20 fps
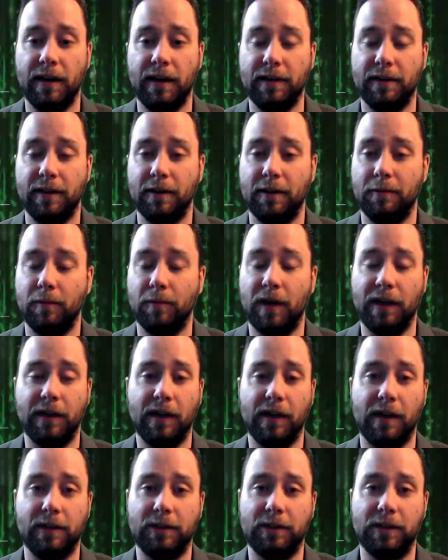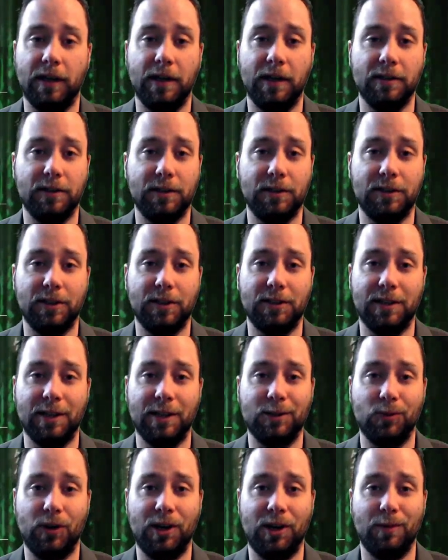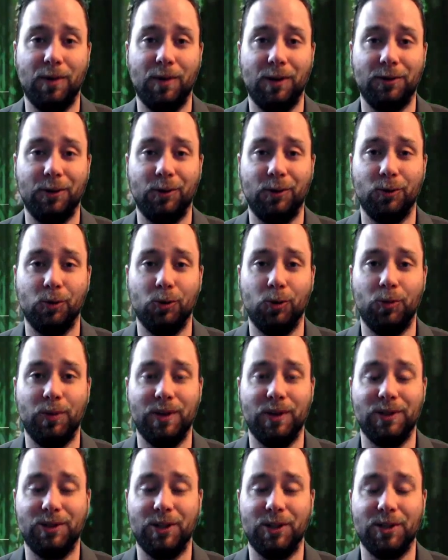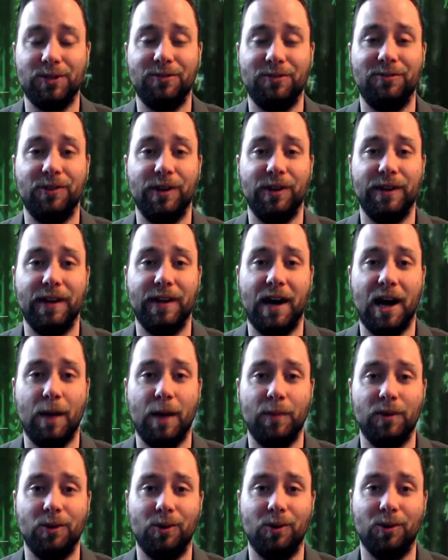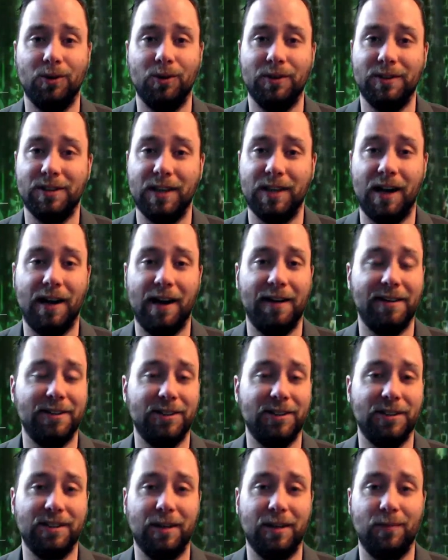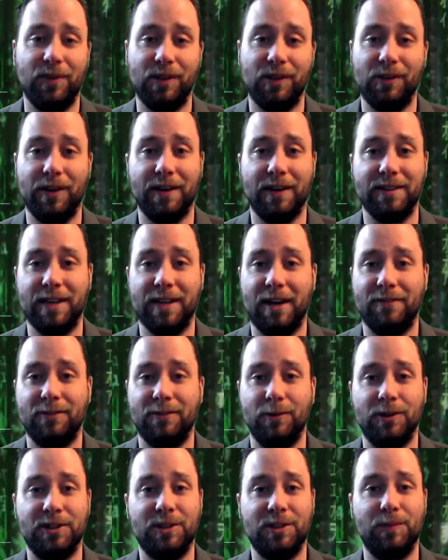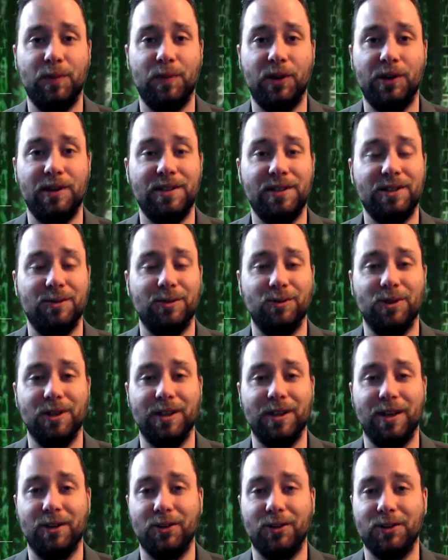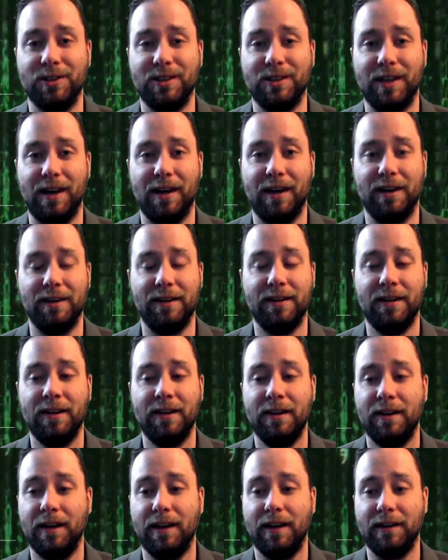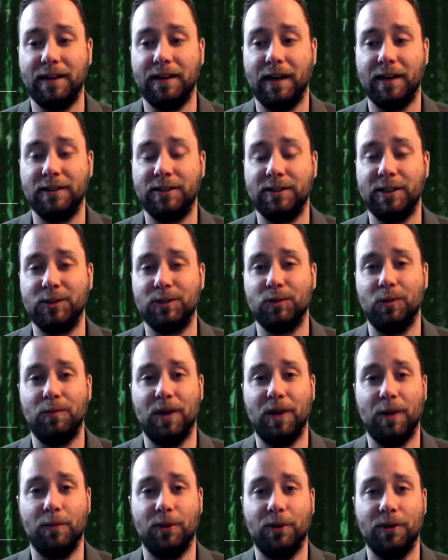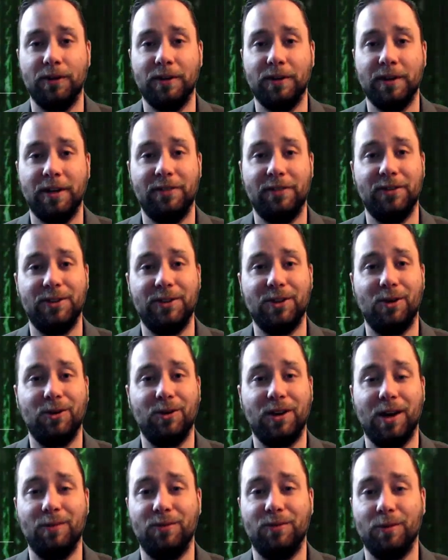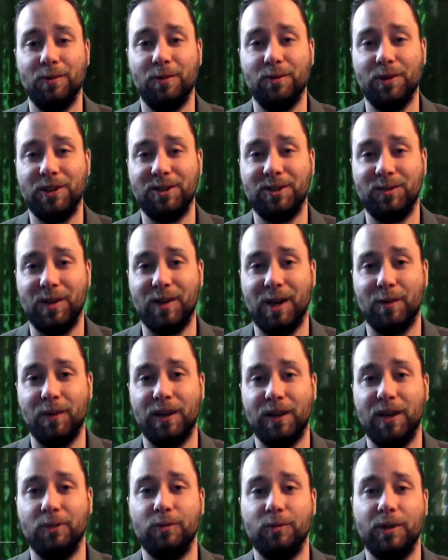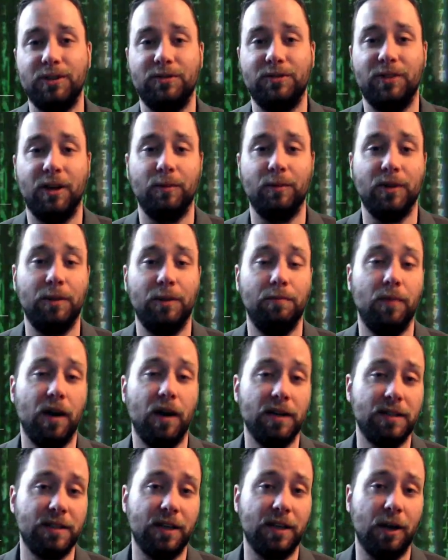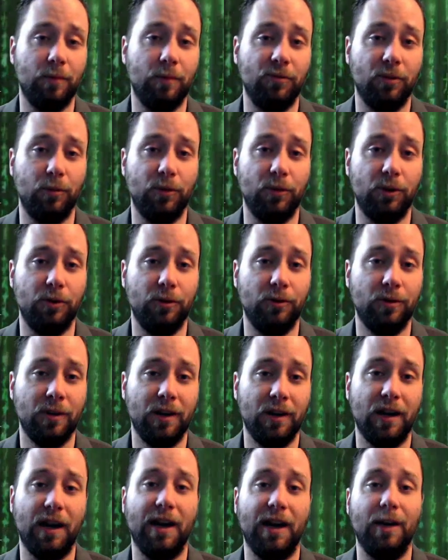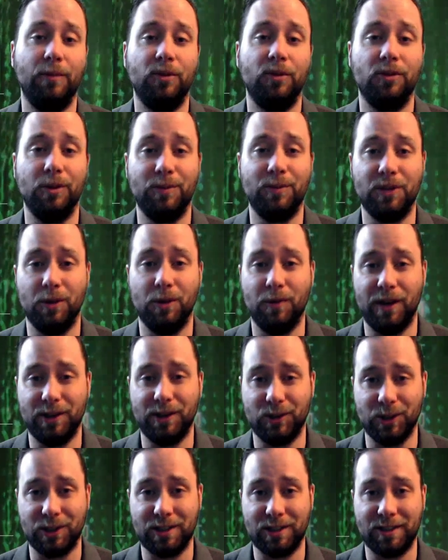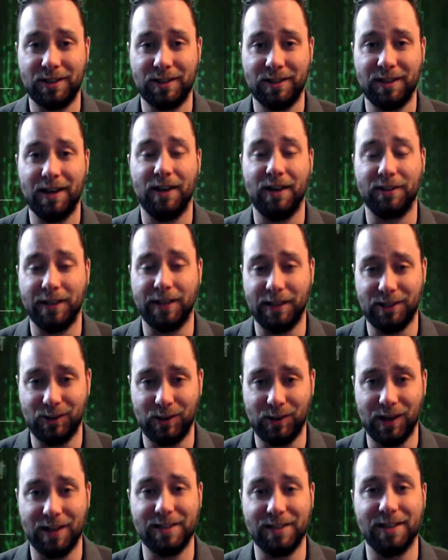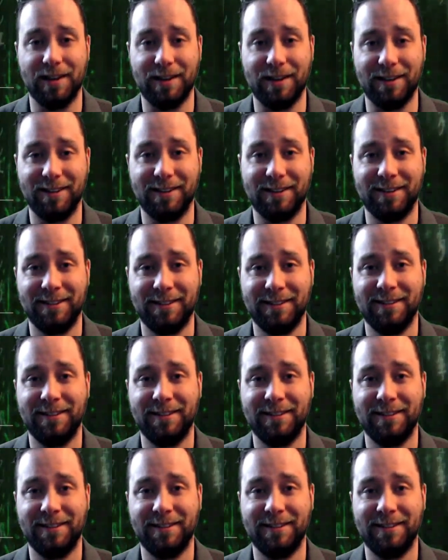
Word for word: And uh, my gosh, guys, the success rate among the group is just phenomenal. Zion is just something you guys have to experience to really understand. And guys, just remember, if you don't come from a rich family, a rich family must come from you. I am Crypto Matrix. I'll catch you guys later.